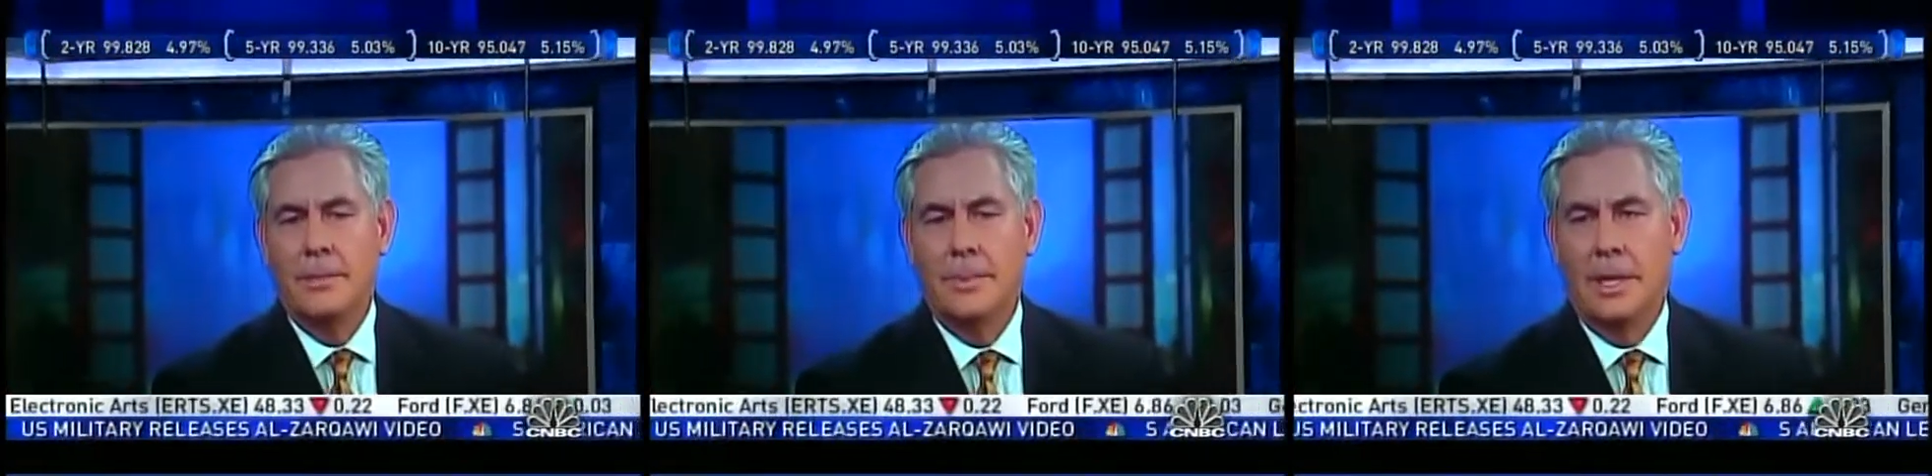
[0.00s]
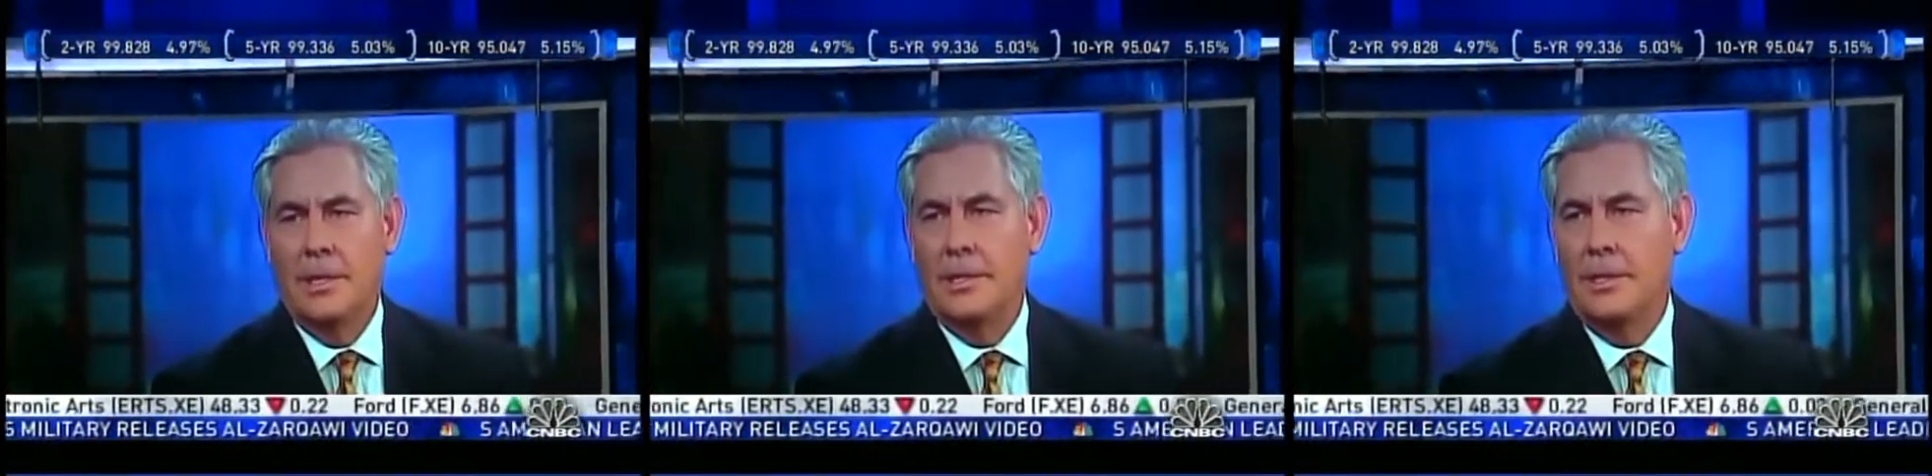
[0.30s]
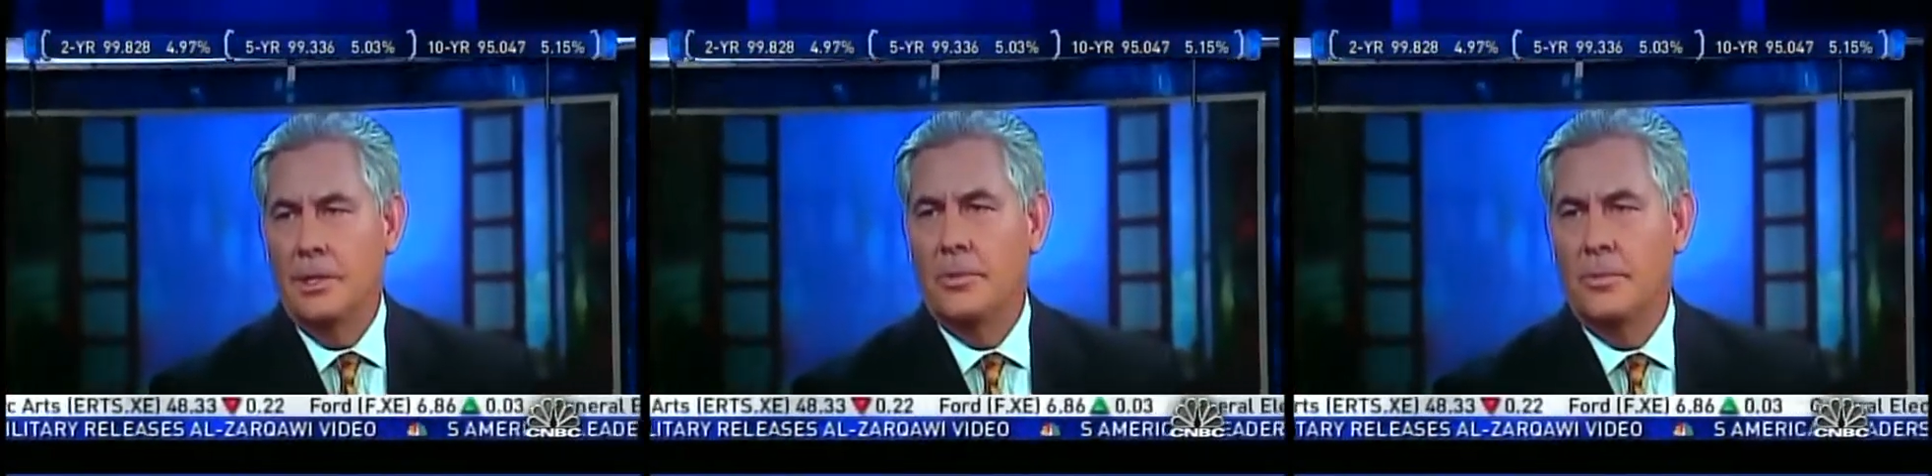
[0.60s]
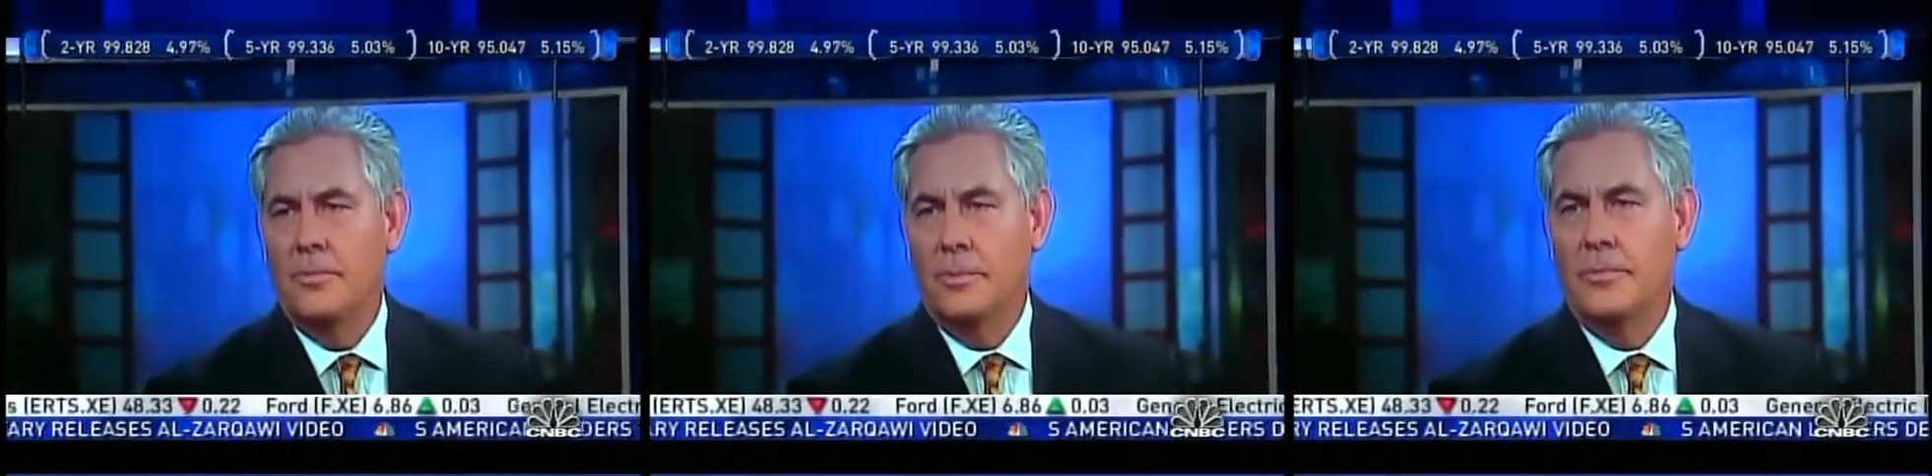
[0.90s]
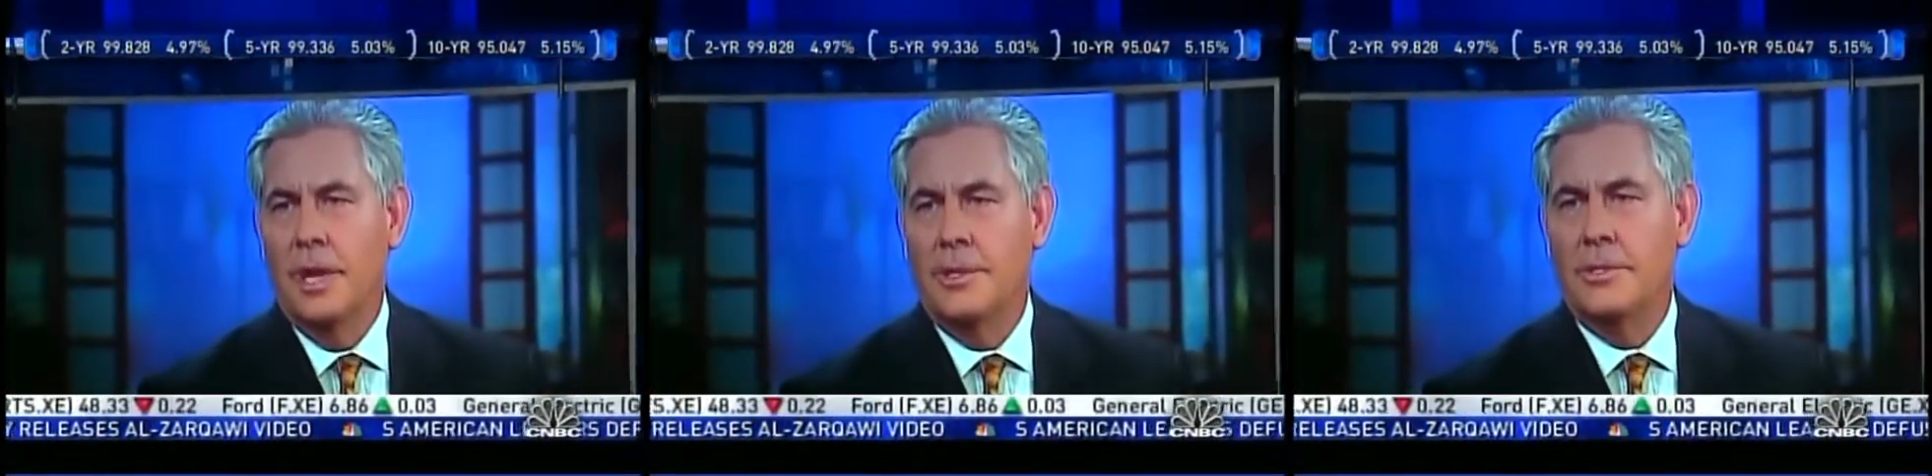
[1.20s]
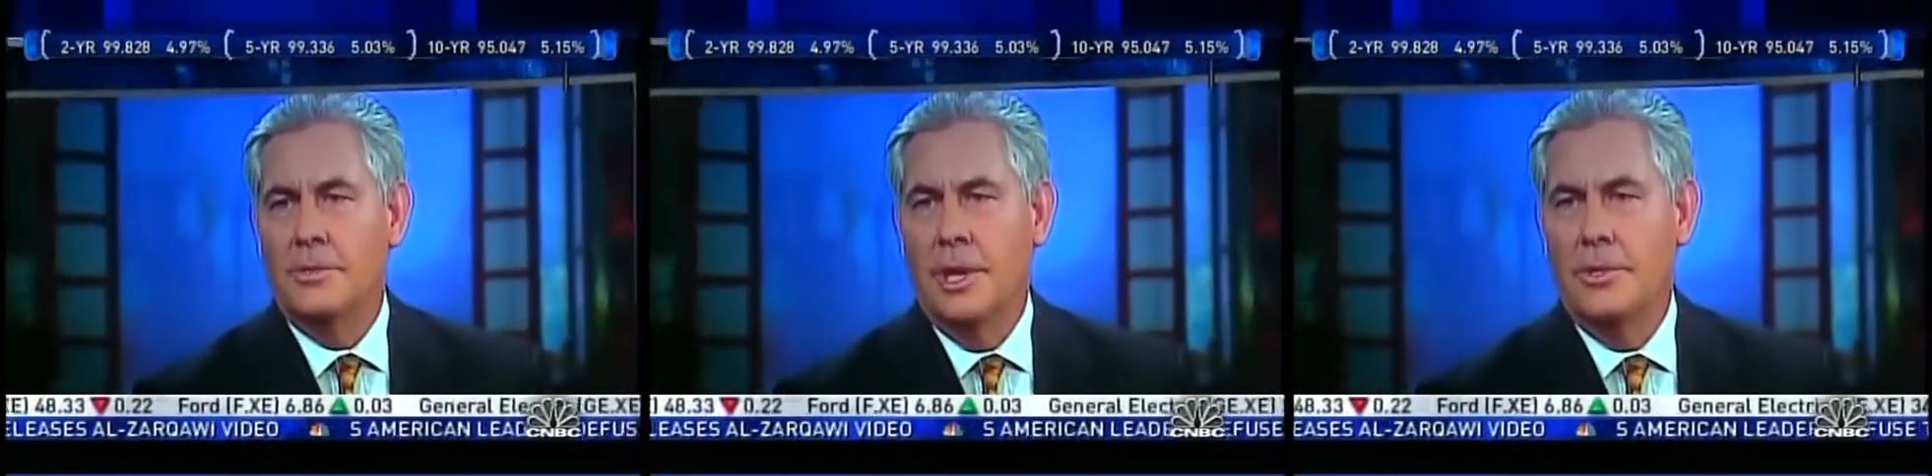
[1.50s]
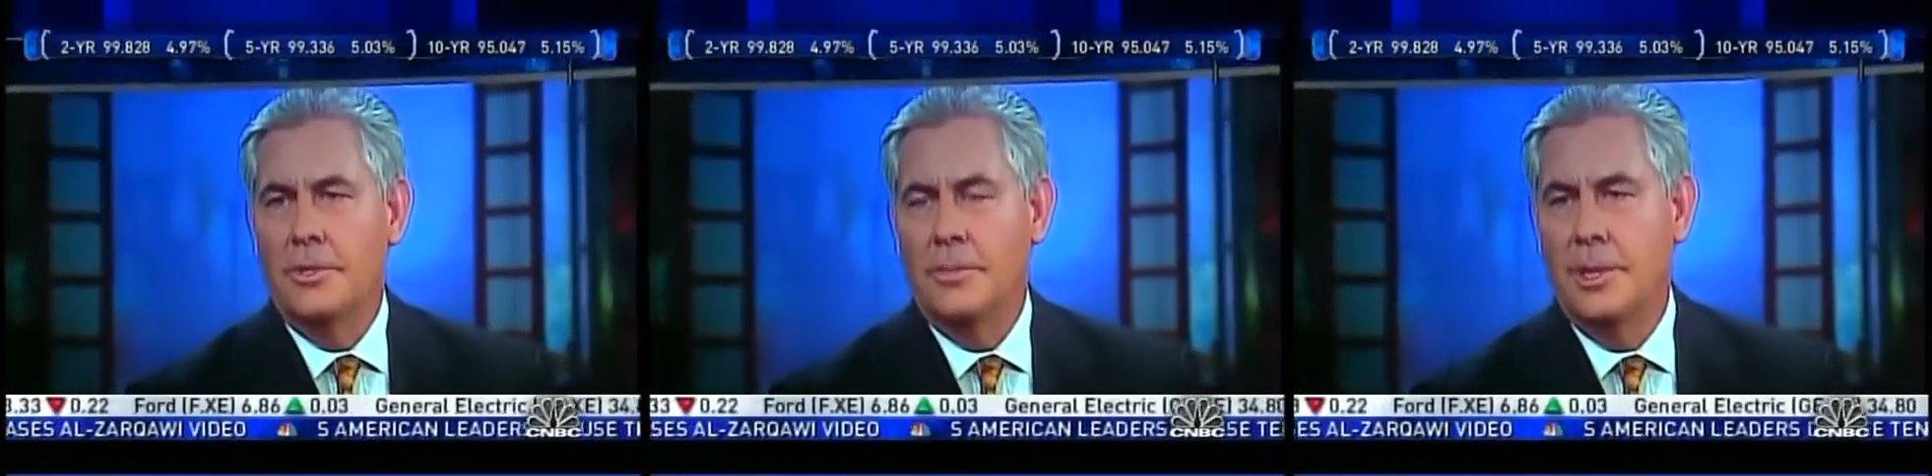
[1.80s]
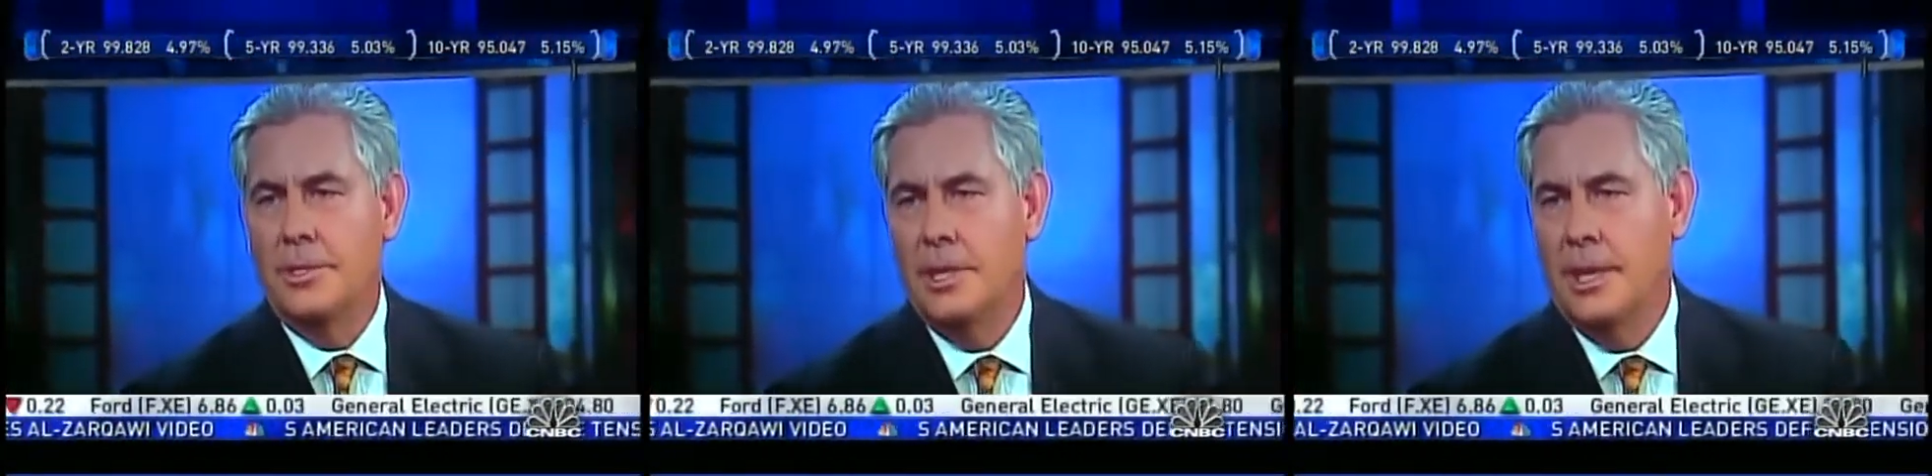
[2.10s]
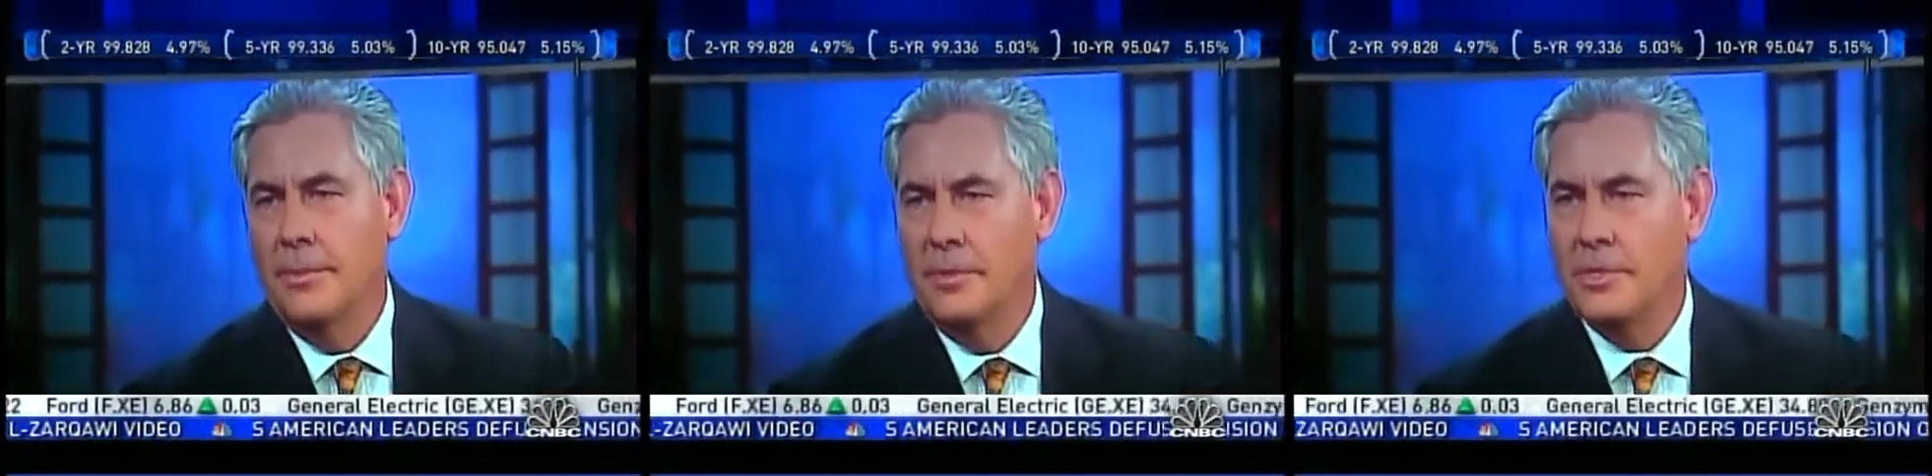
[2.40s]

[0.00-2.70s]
But I think, we've got to try to do a better job of